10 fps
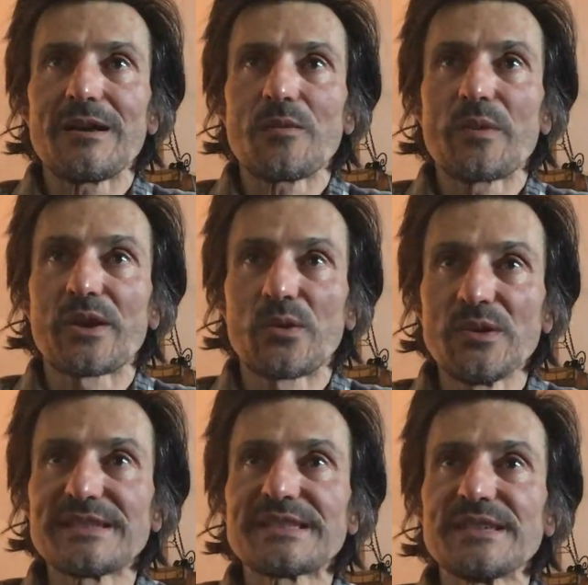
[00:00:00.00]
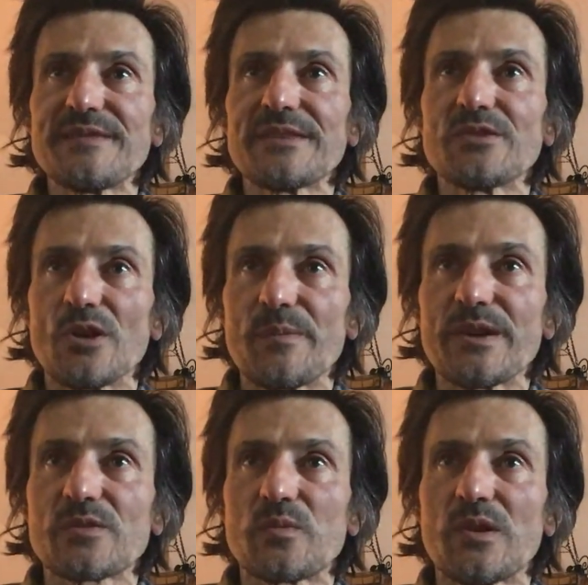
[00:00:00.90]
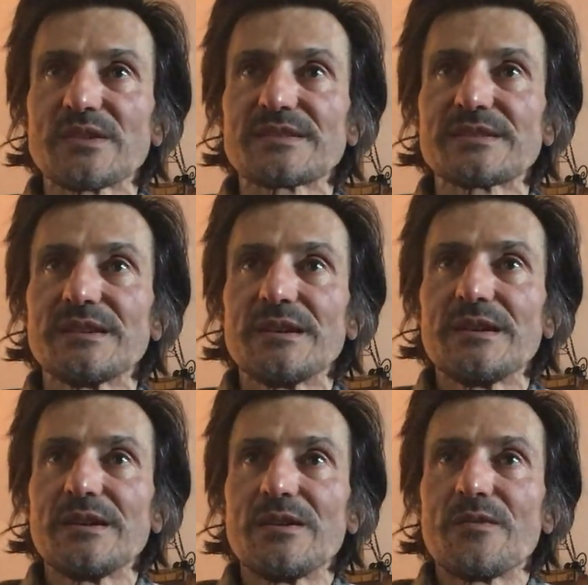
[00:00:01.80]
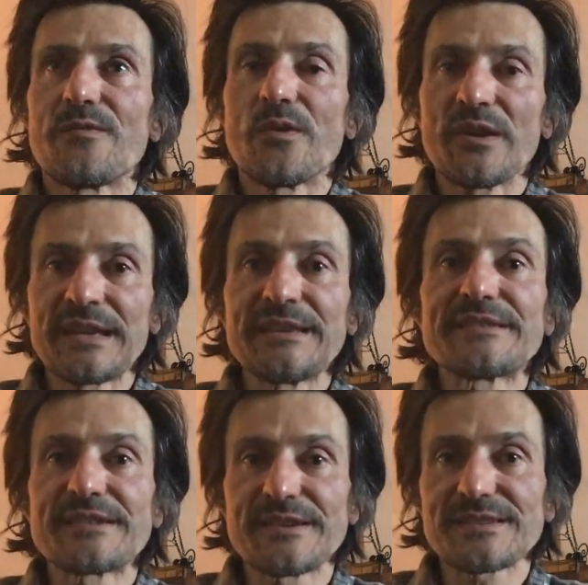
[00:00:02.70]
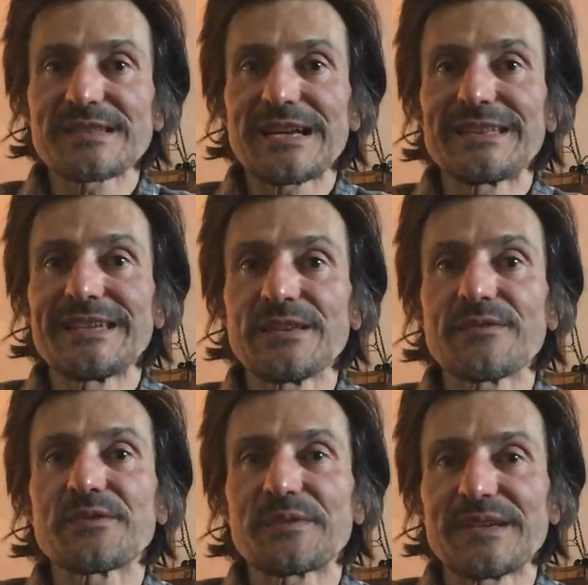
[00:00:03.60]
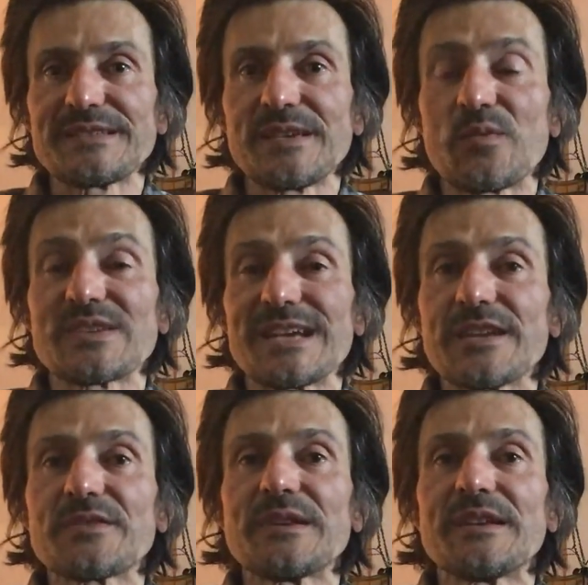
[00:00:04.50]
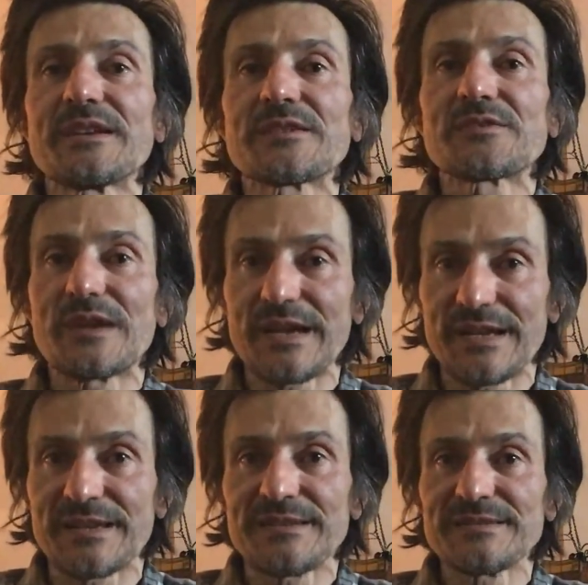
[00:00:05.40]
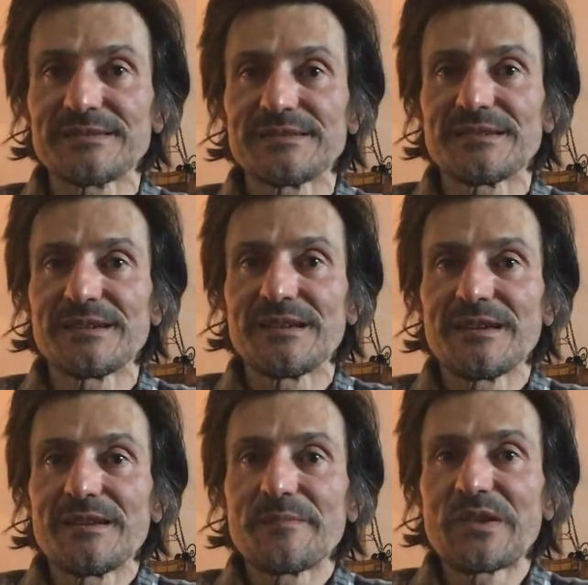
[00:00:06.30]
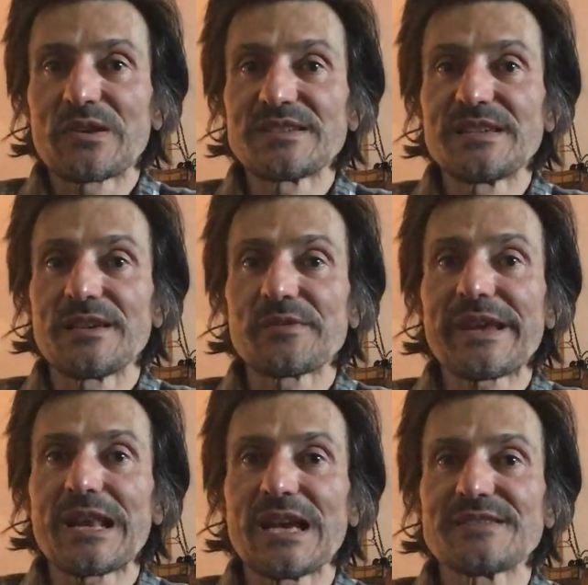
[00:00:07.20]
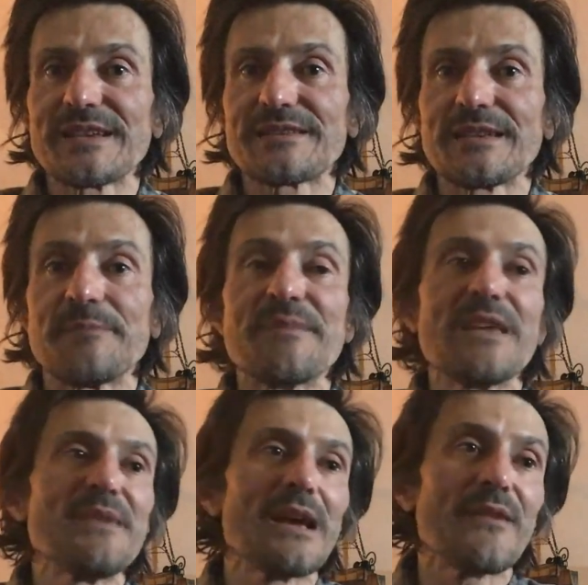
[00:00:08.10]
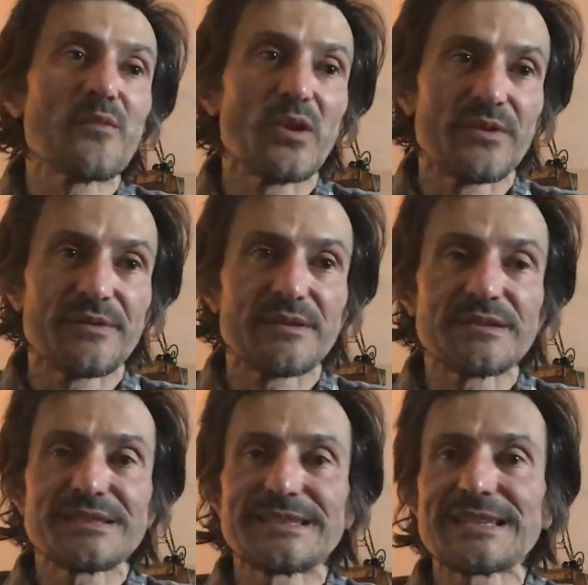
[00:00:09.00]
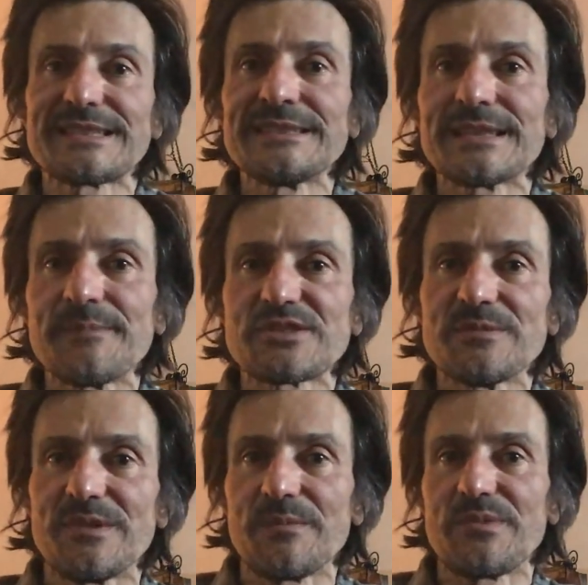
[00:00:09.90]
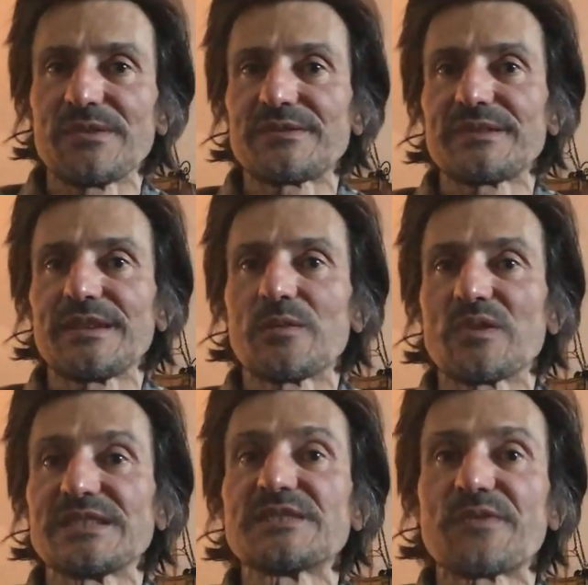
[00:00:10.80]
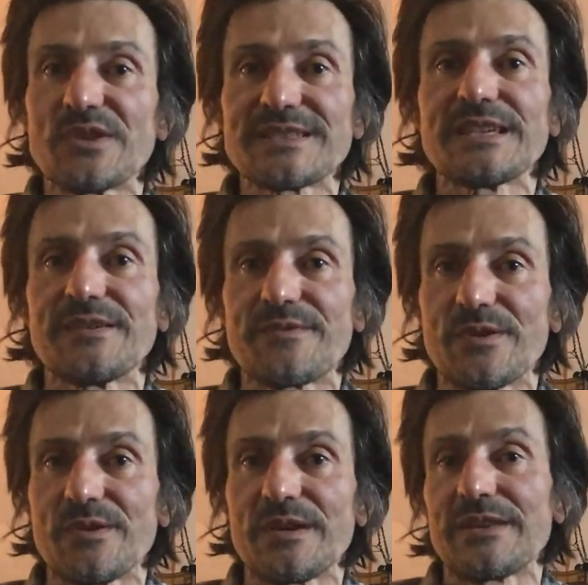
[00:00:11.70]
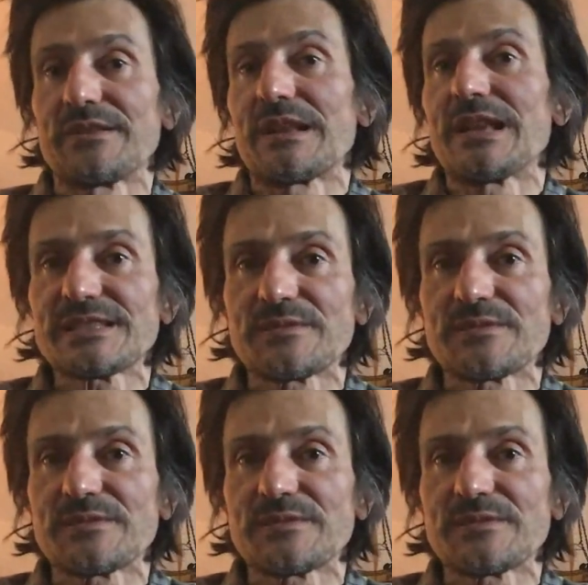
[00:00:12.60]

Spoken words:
could see that Norbert was falling in tears at the end of the race. He was actually crying because he realized that he maybe have won 16 times Le Mans, but it was his first ever and the last